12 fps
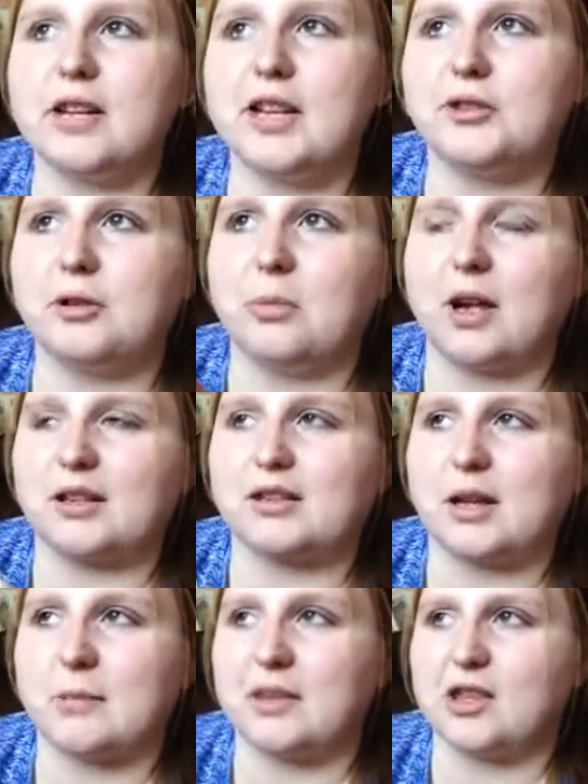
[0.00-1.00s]
a nature
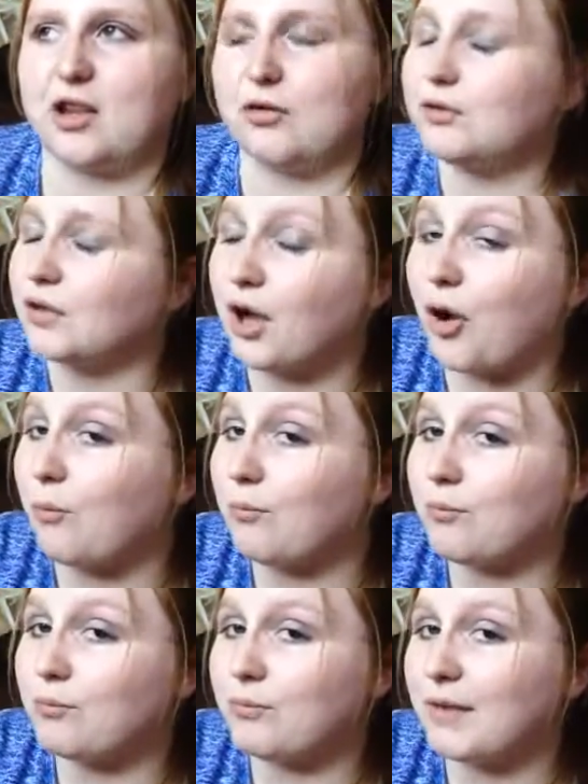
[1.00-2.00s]
box coming though, so
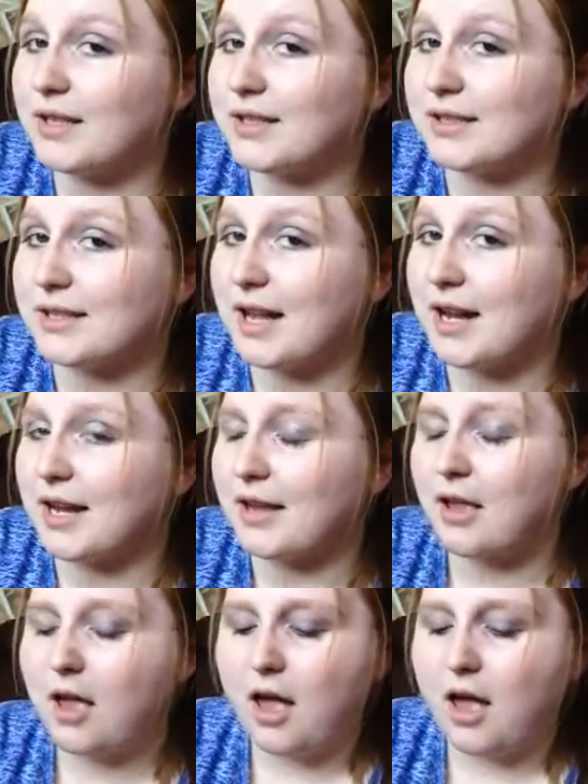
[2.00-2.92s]
that's exciting.